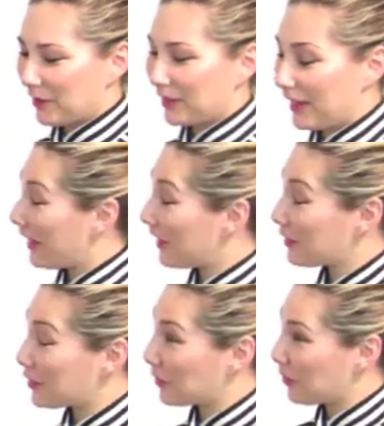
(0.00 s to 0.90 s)
And I'm like,
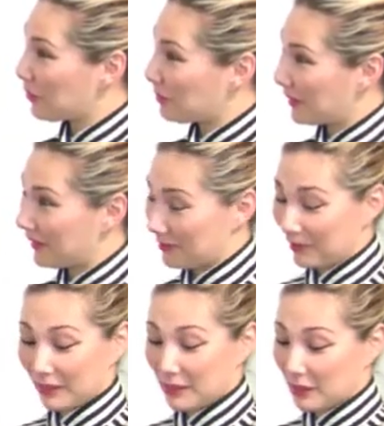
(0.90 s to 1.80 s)
yeah, that's the whole
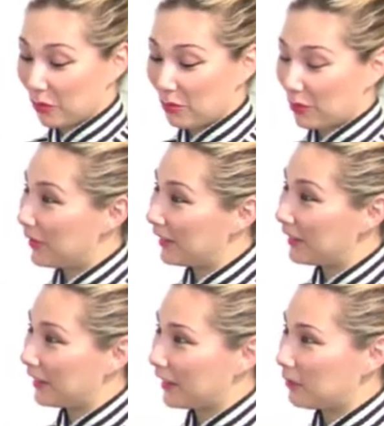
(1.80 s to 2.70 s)

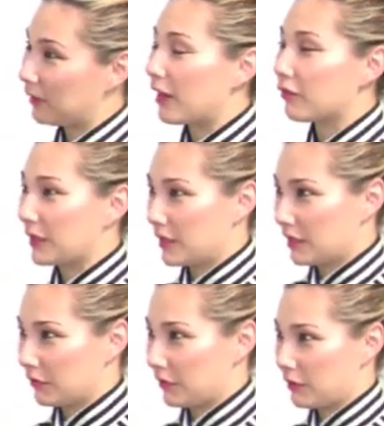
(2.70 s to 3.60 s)
point. Like, a lot of my
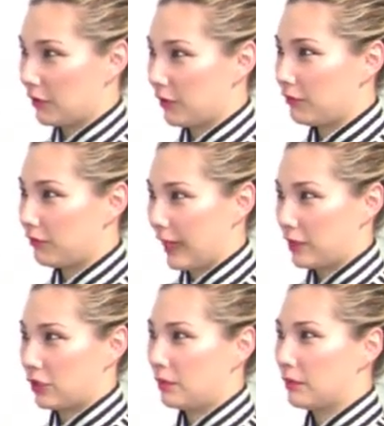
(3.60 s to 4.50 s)
stuff is very
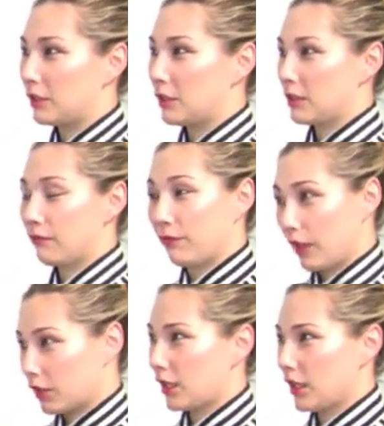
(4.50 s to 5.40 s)
fashion meets
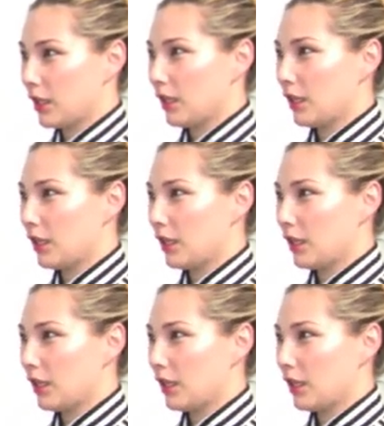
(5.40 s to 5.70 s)
function.